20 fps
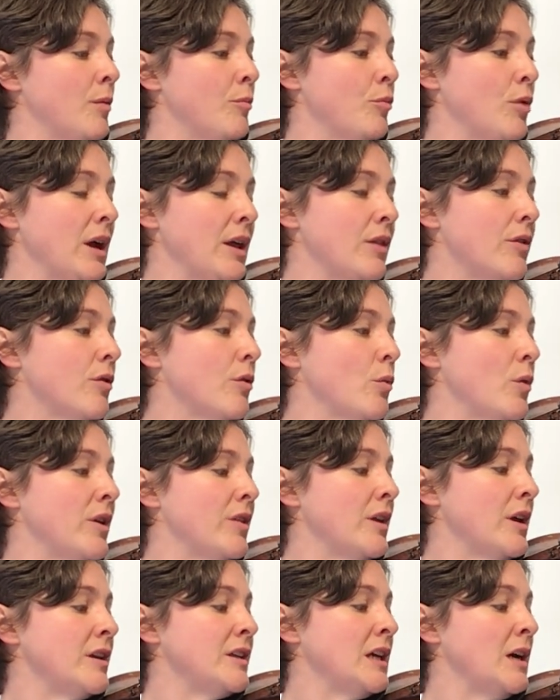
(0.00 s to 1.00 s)
breath
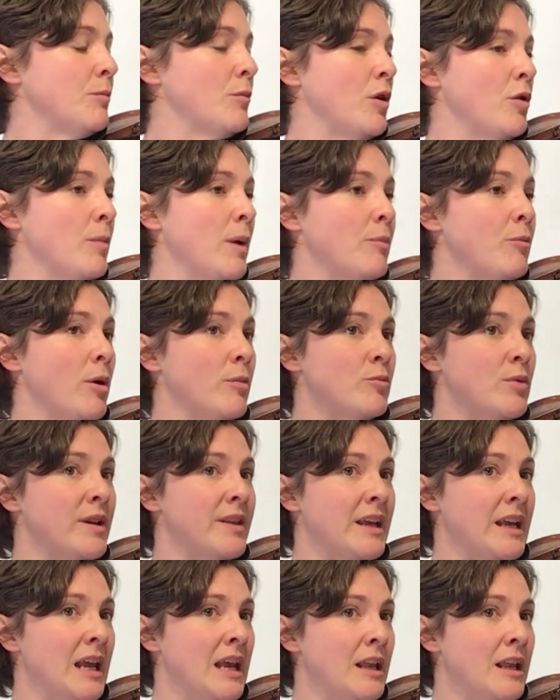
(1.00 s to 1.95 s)
with a down bow. Remember, I'm breathing